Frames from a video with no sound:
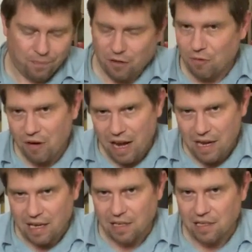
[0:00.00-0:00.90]

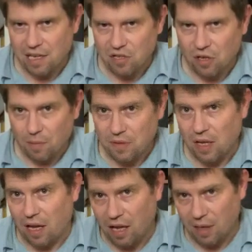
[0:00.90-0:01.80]
Great antique shops.
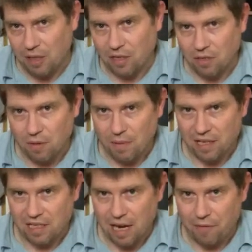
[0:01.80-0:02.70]
I'm going to do a
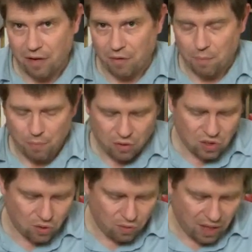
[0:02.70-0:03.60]
militaria and
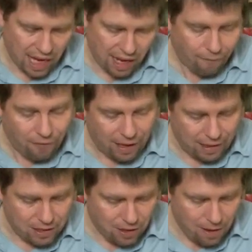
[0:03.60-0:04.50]
bookstall there
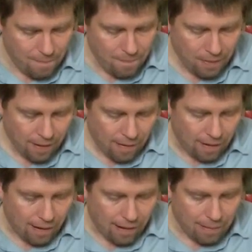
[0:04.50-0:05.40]
fairly soon.
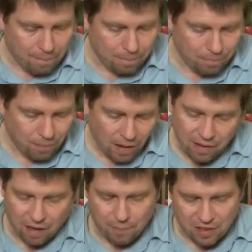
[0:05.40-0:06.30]

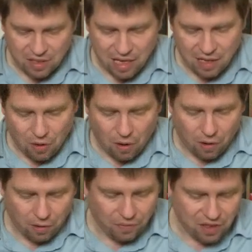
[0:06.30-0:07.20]
They've been seen
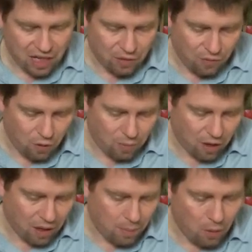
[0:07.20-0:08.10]
on the Channel 4
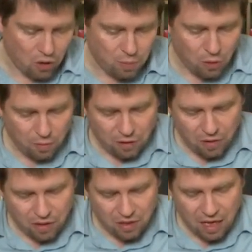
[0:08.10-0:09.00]
programme Posh
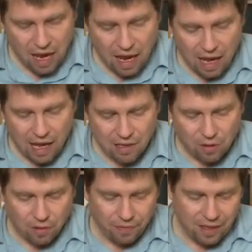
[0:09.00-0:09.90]
Pawnbrokers and
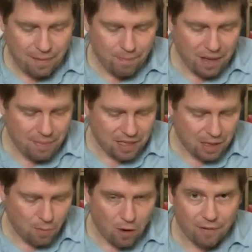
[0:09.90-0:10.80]
on the
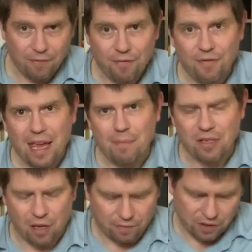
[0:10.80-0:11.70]
BBC One
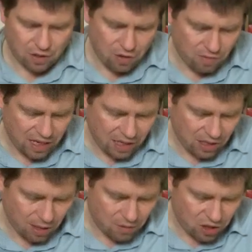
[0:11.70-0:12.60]
famous afternoon
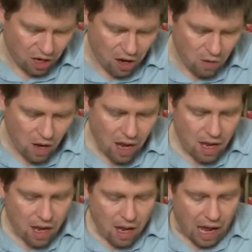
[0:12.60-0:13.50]
daytime show,
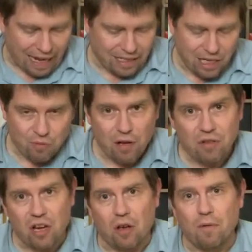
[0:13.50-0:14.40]
Antiques
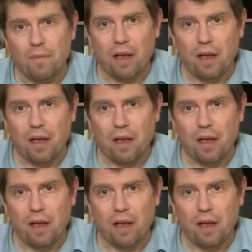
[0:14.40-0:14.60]
Roadshow,